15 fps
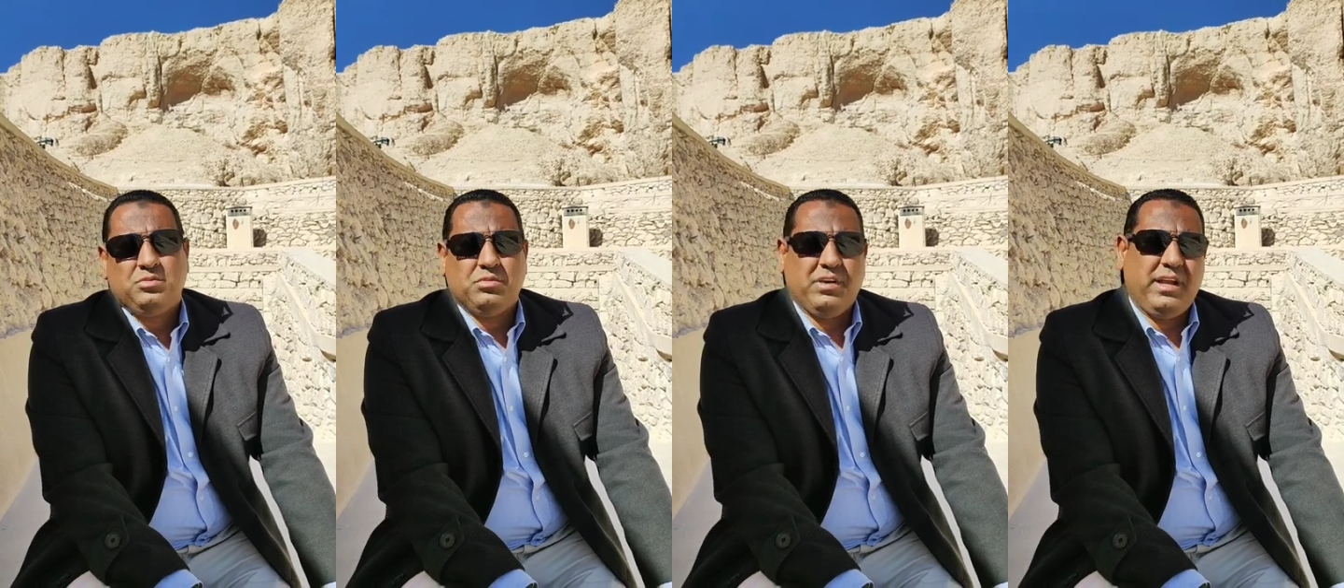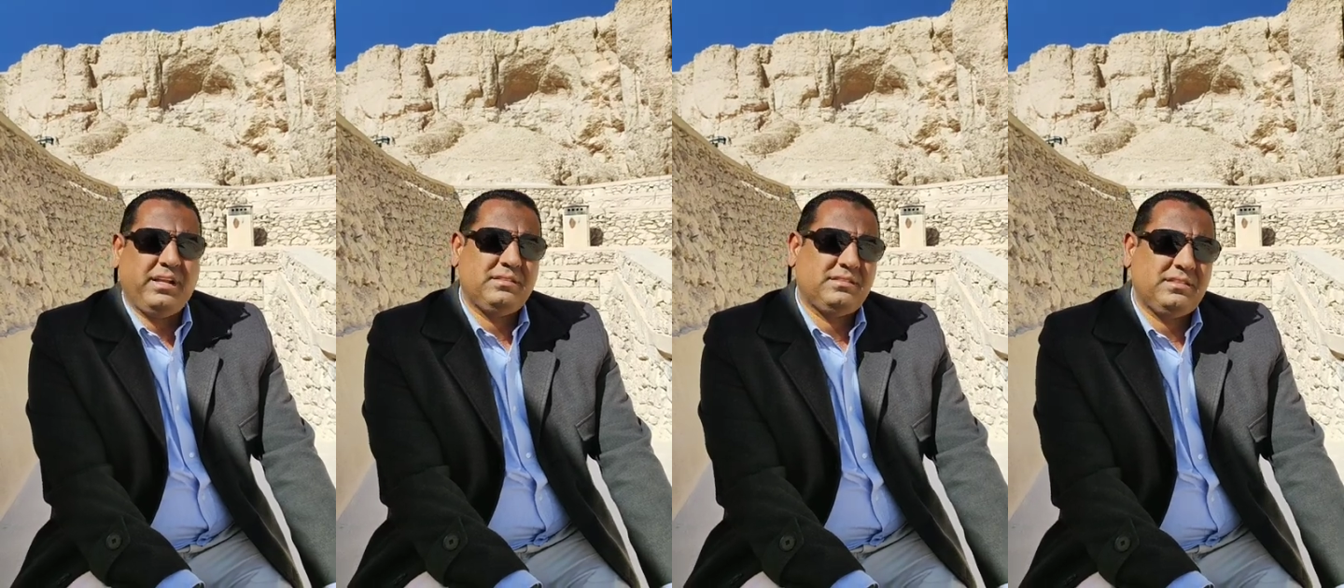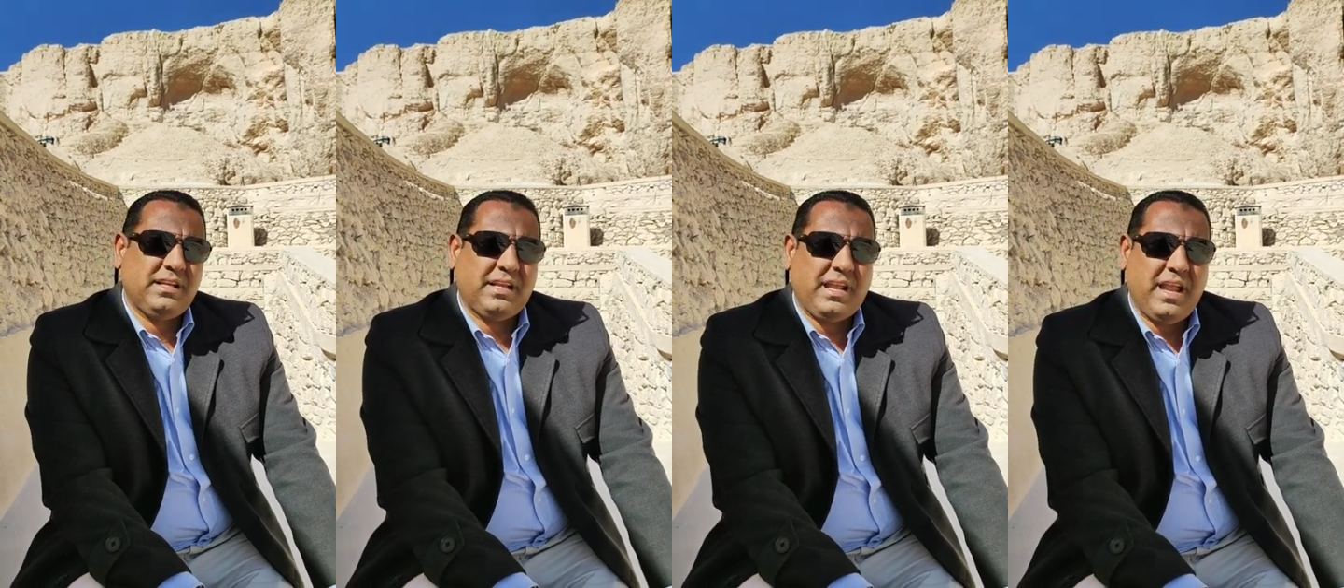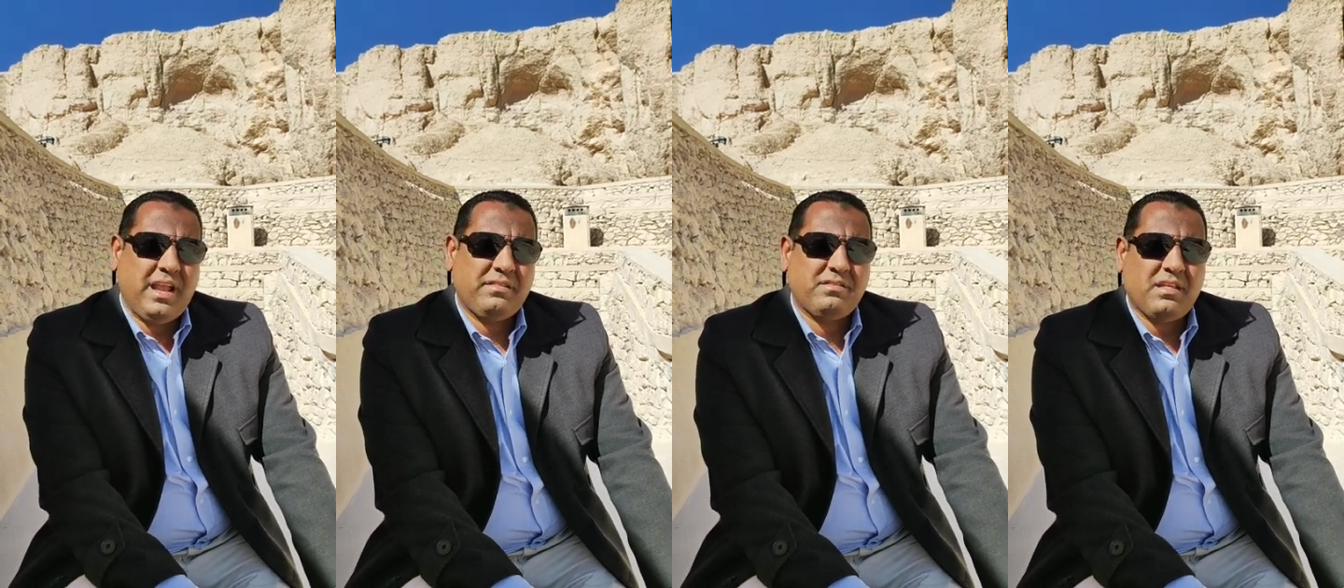to
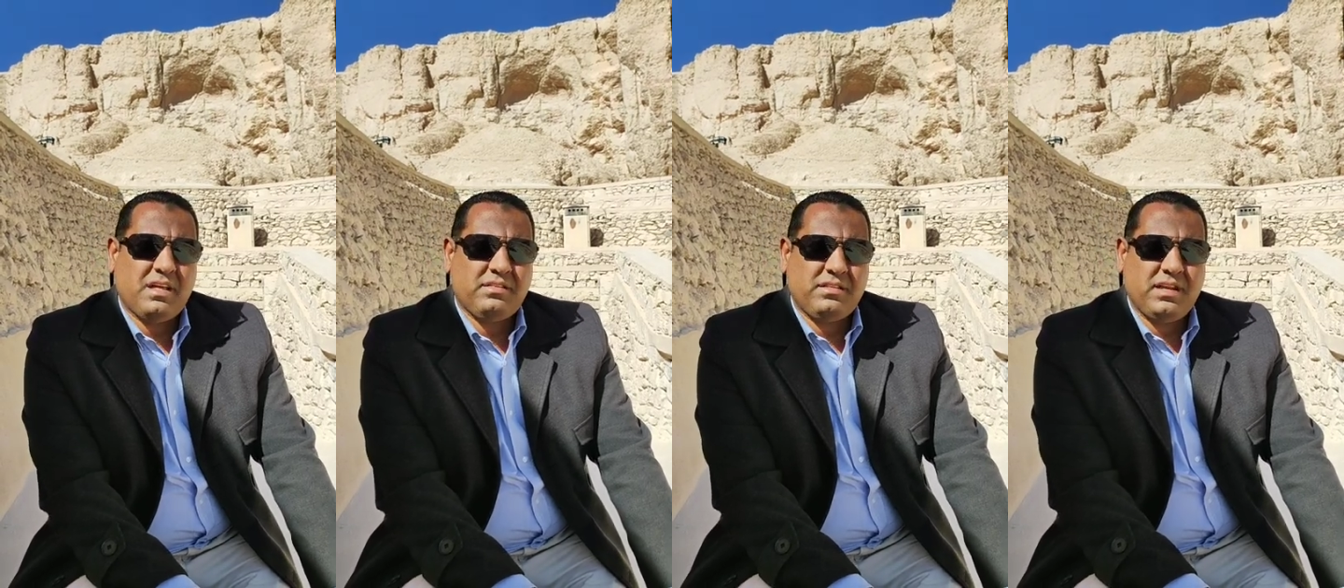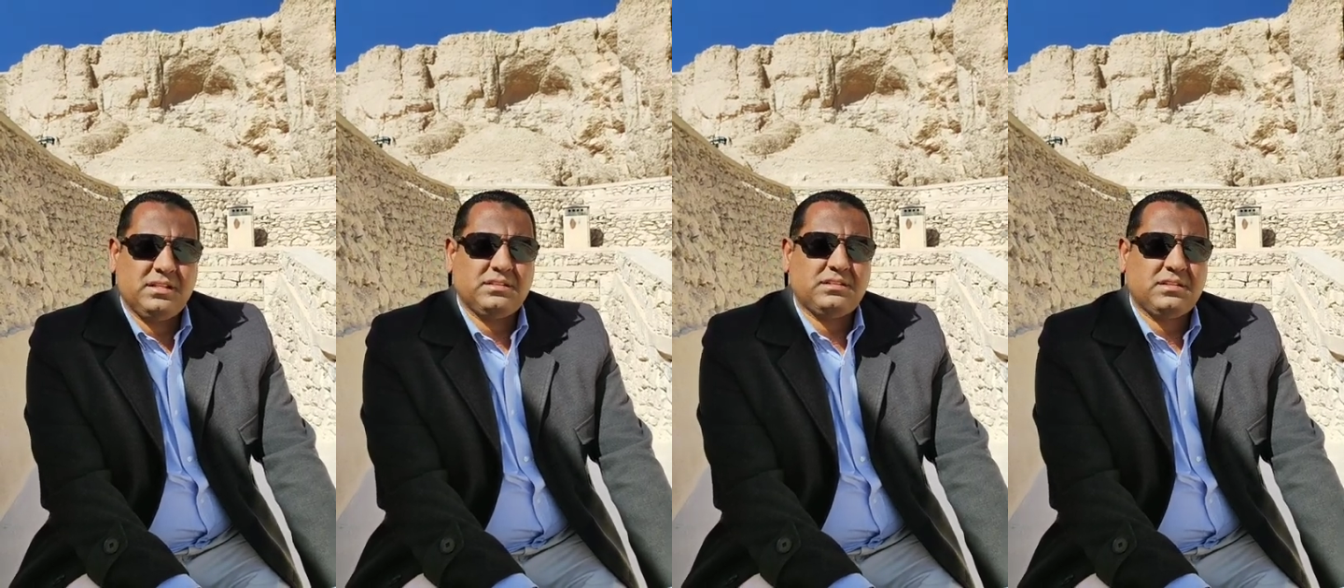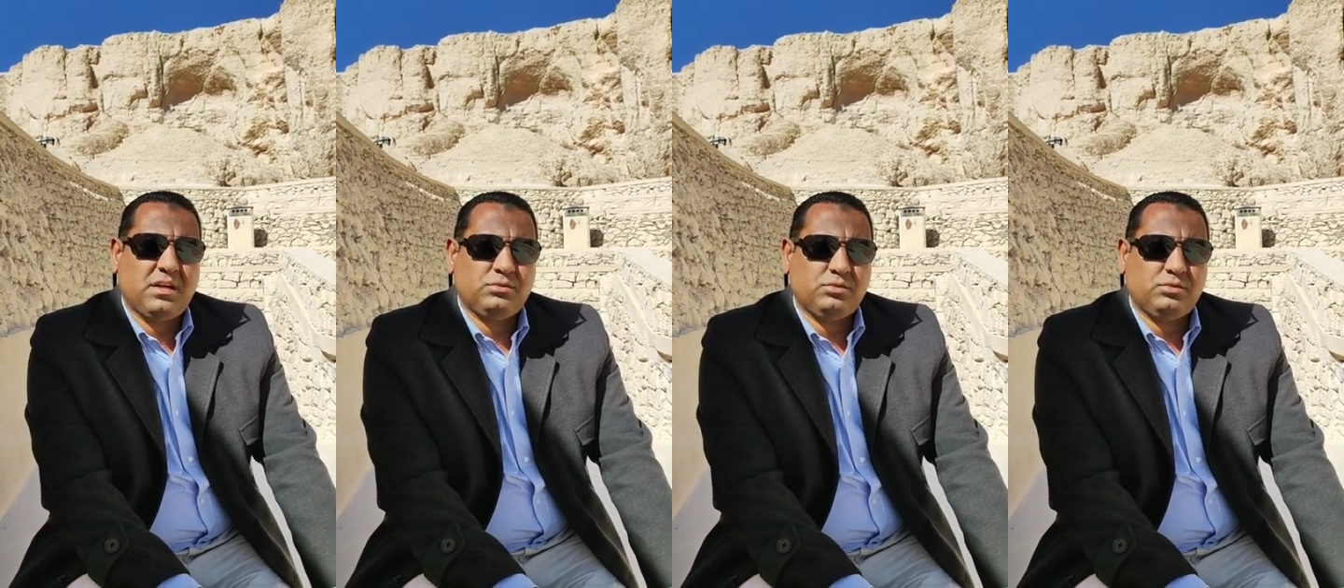indicate that there is a